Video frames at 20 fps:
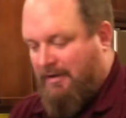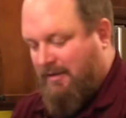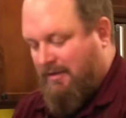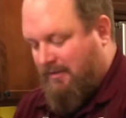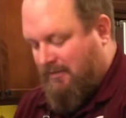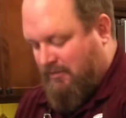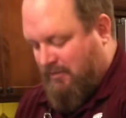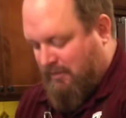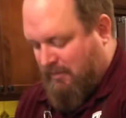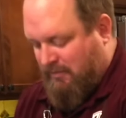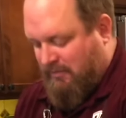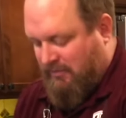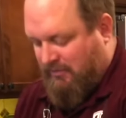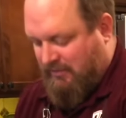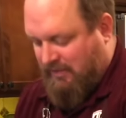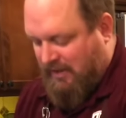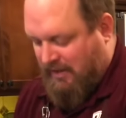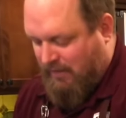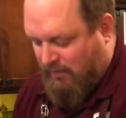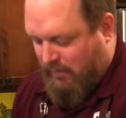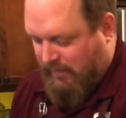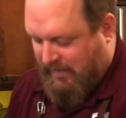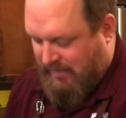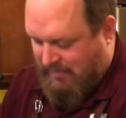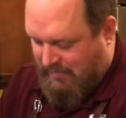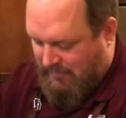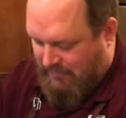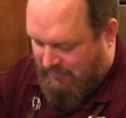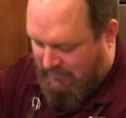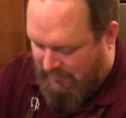so I'm just kind of winging
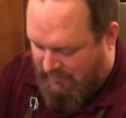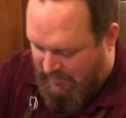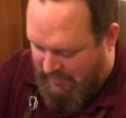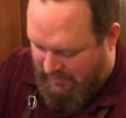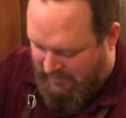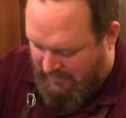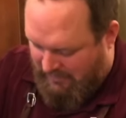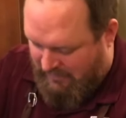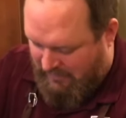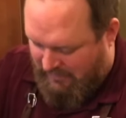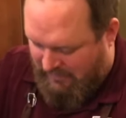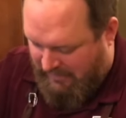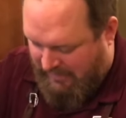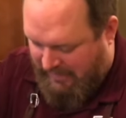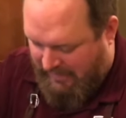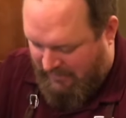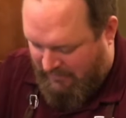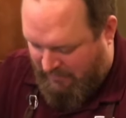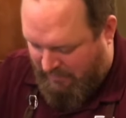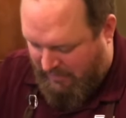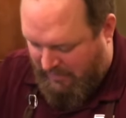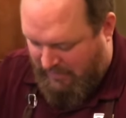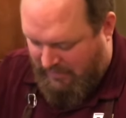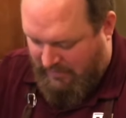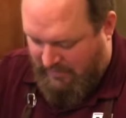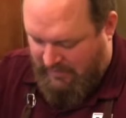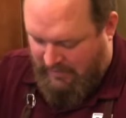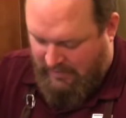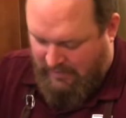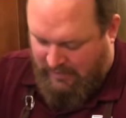this uh, glaze but
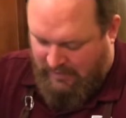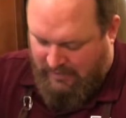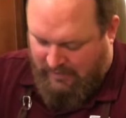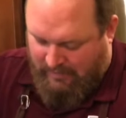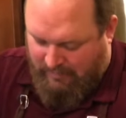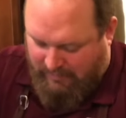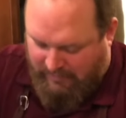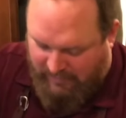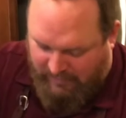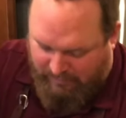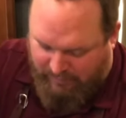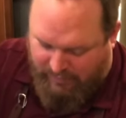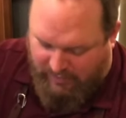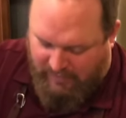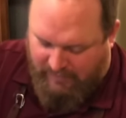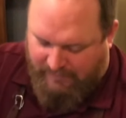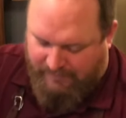I'm going to put